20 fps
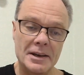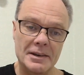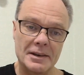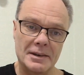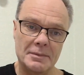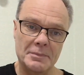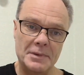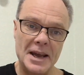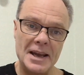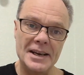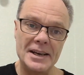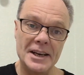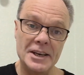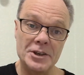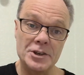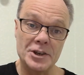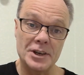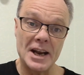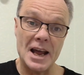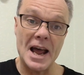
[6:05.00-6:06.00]
getting
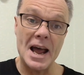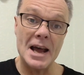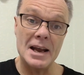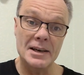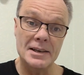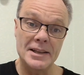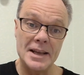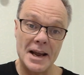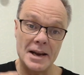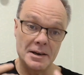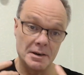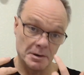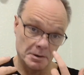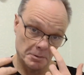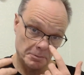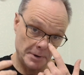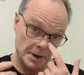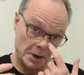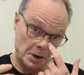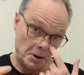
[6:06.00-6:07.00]
injured and then
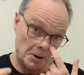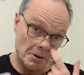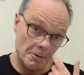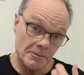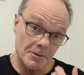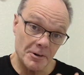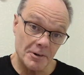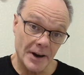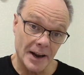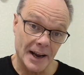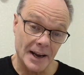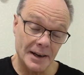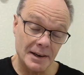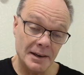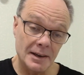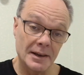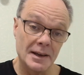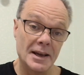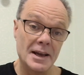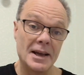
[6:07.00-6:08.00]

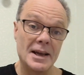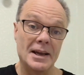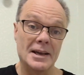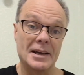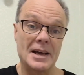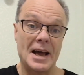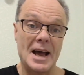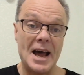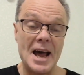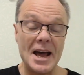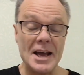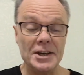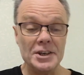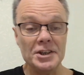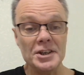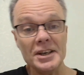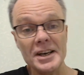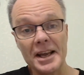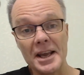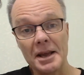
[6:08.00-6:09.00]
recovering
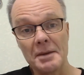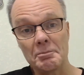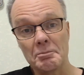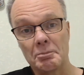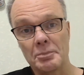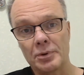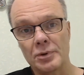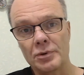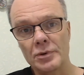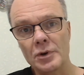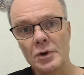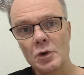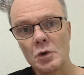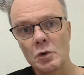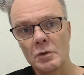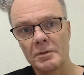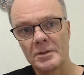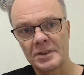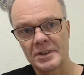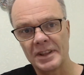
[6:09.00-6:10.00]
actually
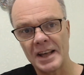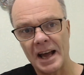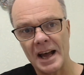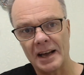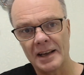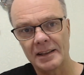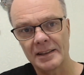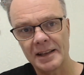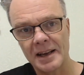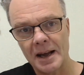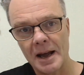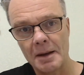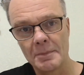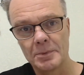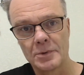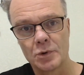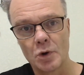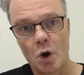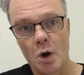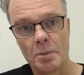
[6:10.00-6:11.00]
improves that
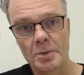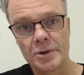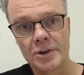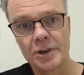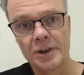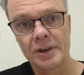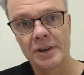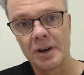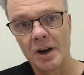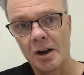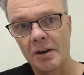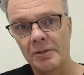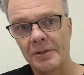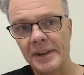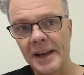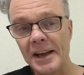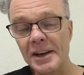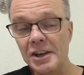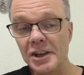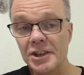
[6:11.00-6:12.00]
absorption of
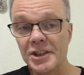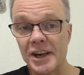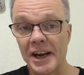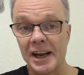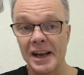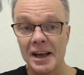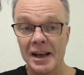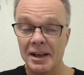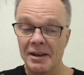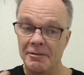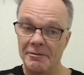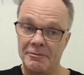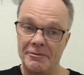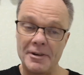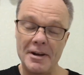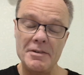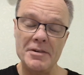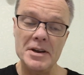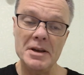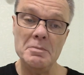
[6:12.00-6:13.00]
the energy.
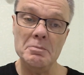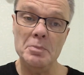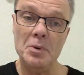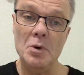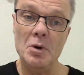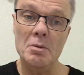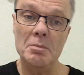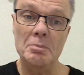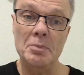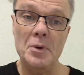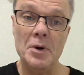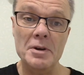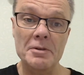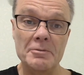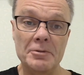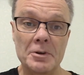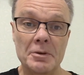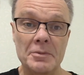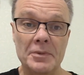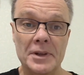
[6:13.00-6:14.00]
Very important point
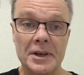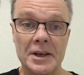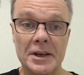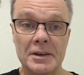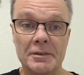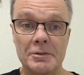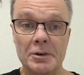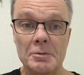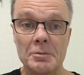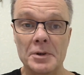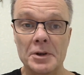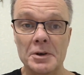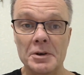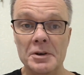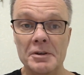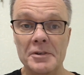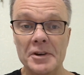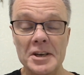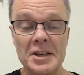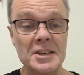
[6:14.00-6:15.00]
from the
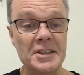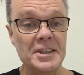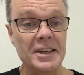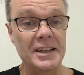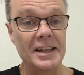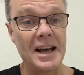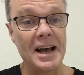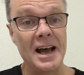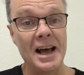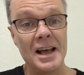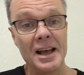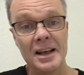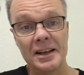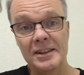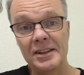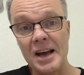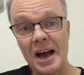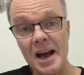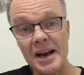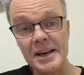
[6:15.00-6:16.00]
university there
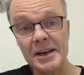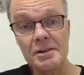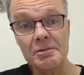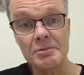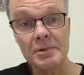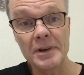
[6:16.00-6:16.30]
that I didn't